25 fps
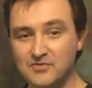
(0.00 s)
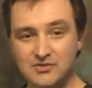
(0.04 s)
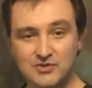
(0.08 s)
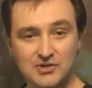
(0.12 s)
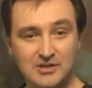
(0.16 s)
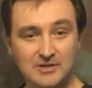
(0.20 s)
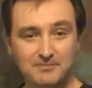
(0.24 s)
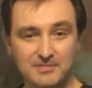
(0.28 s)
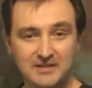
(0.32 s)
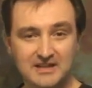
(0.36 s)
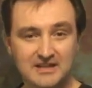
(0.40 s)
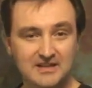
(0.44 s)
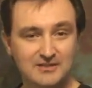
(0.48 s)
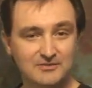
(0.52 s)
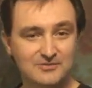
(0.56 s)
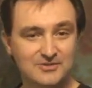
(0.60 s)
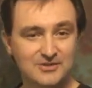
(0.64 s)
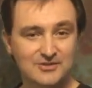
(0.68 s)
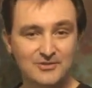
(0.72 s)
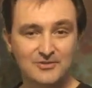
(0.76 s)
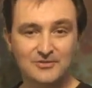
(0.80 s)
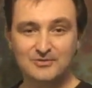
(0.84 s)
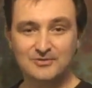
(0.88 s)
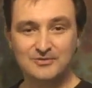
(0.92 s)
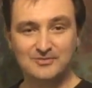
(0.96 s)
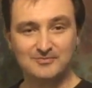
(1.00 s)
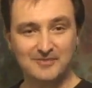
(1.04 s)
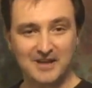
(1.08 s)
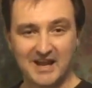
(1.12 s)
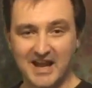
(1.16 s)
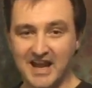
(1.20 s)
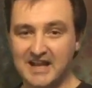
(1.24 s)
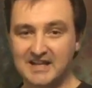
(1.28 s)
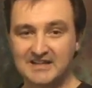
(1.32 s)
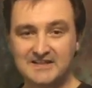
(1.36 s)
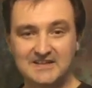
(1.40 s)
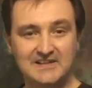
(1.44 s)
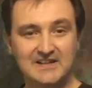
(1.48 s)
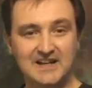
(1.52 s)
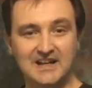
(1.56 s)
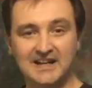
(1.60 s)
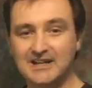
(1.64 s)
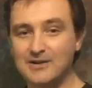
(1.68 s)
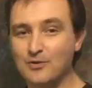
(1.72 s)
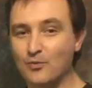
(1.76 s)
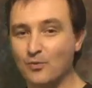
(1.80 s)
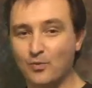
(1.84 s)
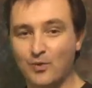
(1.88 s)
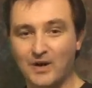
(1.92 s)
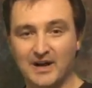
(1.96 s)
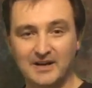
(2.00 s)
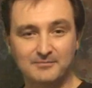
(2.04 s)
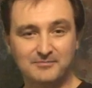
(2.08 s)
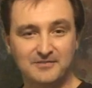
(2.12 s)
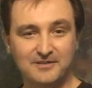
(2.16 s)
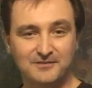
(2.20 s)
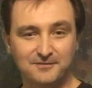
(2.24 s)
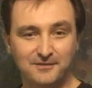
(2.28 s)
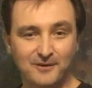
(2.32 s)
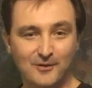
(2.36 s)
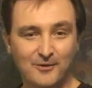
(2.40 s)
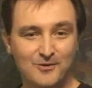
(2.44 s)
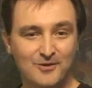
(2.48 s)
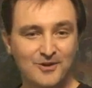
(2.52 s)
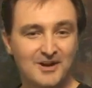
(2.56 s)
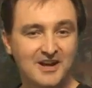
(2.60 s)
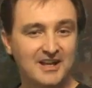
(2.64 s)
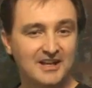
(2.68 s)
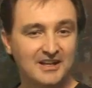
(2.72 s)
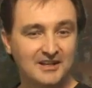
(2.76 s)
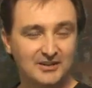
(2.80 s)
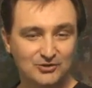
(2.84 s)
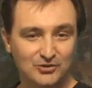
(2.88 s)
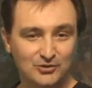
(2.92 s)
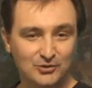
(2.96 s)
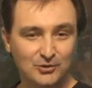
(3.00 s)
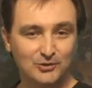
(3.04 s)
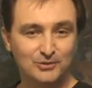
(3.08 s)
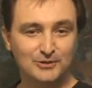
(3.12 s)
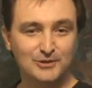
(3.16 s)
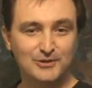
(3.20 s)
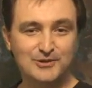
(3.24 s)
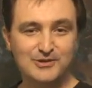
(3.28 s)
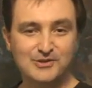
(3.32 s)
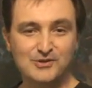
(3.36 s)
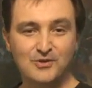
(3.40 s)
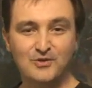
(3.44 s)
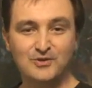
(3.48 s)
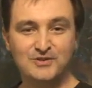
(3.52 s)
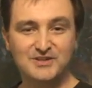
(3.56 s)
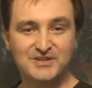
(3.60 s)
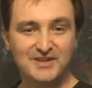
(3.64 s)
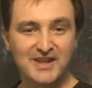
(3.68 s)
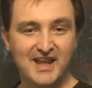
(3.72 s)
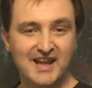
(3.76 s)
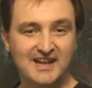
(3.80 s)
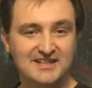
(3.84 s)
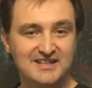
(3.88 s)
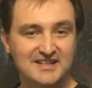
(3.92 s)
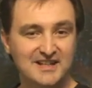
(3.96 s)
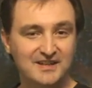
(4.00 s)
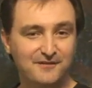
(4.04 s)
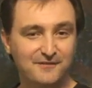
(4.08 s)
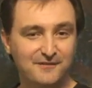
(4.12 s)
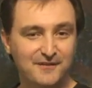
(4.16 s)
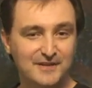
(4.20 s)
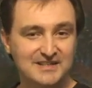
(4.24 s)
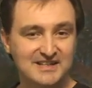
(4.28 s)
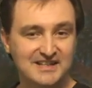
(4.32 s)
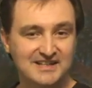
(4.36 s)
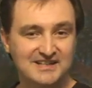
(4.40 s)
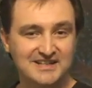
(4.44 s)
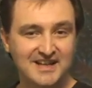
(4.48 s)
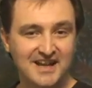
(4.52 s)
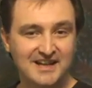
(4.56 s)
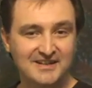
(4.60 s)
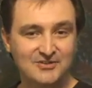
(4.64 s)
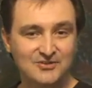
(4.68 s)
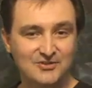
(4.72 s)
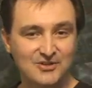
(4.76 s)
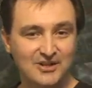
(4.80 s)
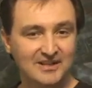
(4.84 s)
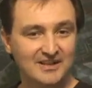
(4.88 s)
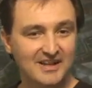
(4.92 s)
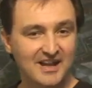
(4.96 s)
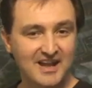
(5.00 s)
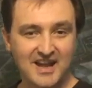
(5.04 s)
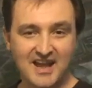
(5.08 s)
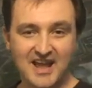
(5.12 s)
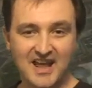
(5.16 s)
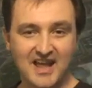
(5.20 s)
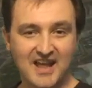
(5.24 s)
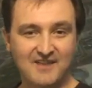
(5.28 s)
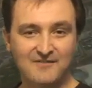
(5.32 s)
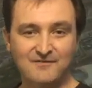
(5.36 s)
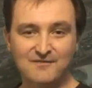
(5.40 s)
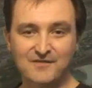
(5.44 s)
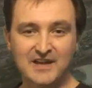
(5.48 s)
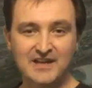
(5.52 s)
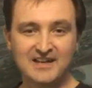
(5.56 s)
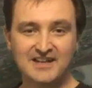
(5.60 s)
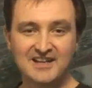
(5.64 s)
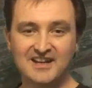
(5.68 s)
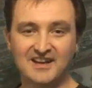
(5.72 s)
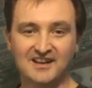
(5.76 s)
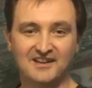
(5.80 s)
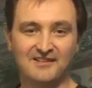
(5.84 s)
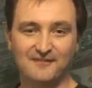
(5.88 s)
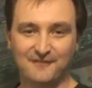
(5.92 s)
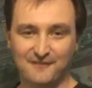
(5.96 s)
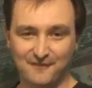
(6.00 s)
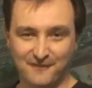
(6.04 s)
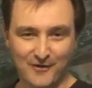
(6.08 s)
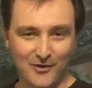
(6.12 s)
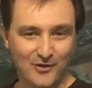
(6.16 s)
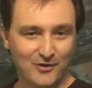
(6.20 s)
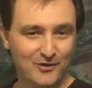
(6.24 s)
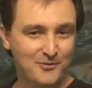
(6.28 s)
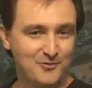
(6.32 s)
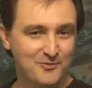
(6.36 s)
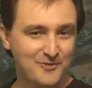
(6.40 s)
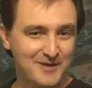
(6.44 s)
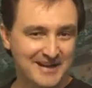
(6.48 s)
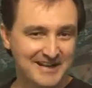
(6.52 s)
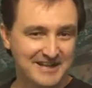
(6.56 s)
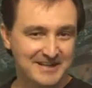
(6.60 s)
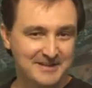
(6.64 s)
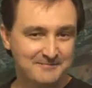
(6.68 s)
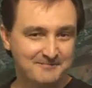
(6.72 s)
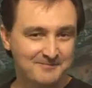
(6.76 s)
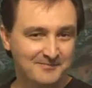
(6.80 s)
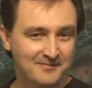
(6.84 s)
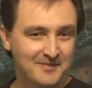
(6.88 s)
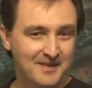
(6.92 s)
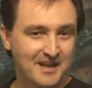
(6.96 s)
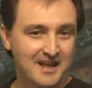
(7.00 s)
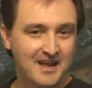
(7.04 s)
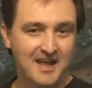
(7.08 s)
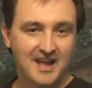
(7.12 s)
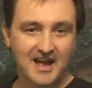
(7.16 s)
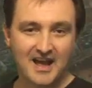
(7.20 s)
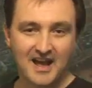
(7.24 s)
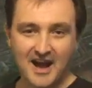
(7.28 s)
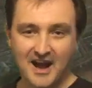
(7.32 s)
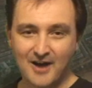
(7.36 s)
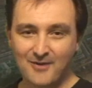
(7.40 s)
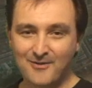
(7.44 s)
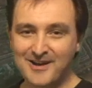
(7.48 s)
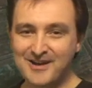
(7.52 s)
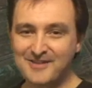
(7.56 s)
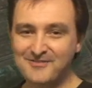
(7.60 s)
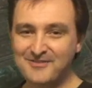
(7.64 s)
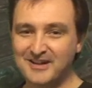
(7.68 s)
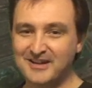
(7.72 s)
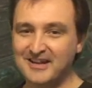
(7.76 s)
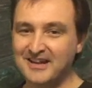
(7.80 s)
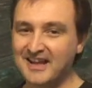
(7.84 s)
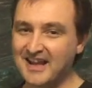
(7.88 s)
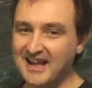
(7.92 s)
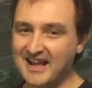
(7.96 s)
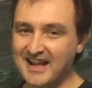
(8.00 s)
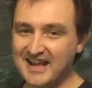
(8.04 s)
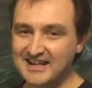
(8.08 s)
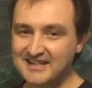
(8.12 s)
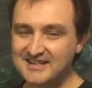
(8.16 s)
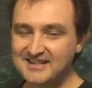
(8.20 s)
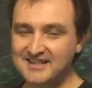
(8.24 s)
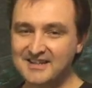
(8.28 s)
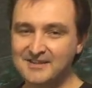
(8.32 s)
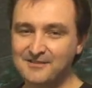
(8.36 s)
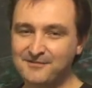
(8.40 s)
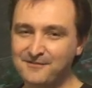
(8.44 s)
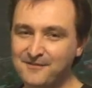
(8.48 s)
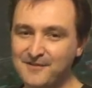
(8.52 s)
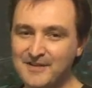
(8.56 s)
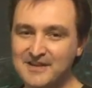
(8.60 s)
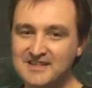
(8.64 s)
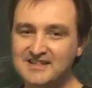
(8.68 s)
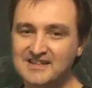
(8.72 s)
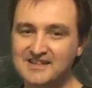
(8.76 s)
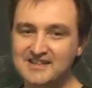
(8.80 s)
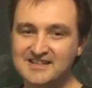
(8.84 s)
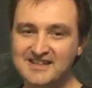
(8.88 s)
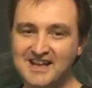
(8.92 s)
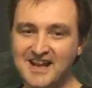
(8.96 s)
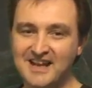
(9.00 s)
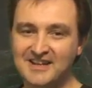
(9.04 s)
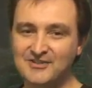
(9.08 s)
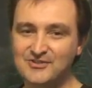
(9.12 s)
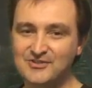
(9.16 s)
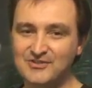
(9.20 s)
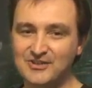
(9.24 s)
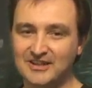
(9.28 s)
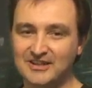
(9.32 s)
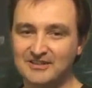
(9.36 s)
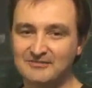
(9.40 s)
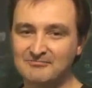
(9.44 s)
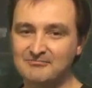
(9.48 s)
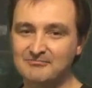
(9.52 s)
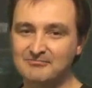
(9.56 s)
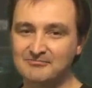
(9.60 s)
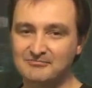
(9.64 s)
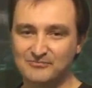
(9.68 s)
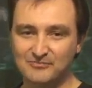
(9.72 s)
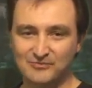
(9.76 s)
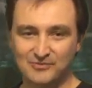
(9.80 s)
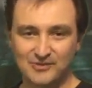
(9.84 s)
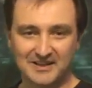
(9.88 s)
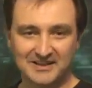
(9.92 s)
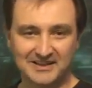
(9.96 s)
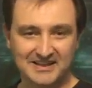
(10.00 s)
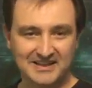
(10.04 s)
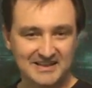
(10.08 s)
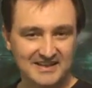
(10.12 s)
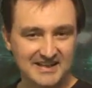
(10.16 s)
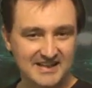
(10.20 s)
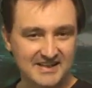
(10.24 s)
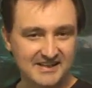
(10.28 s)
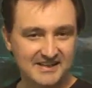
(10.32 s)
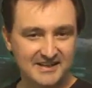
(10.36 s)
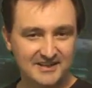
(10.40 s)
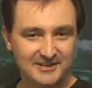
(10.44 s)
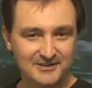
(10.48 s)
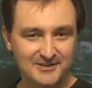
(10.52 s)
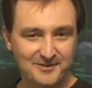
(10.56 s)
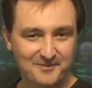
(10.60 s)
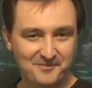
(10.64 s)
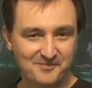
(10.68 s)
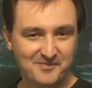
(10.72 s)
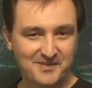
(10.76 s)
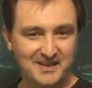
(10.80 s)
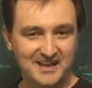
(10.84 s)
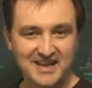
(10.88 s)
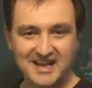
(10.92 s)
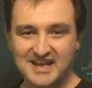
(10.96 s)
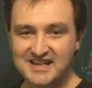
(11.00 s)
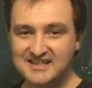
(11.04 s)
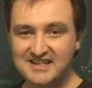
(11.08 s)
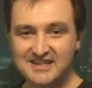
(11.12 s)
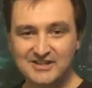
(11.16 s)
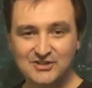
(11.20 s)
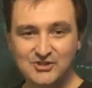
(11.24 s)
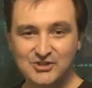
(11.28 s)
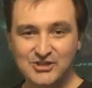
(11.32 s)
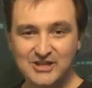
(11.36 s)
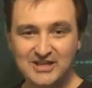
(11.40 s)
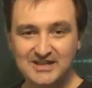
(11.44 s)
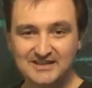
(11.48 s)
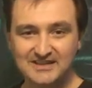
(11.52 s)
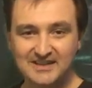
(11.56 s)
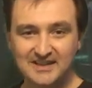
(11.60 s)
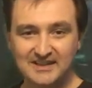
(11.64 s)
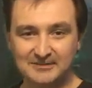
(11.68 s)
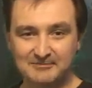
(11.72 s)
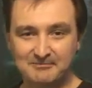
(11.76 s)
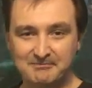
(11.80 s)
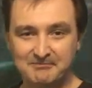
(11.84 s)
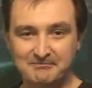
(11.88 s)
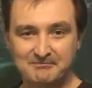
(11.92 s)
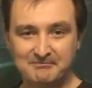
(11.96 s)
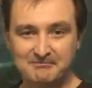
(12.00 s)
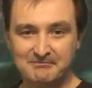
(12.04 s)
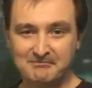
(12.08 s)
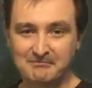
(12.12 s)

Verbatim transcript: GPU scores, ATI wiped the floor. Total scores, thanks to the PhysX engine, NVIDIA for the win. However, is the PhysX engine really legal? Is it cheating?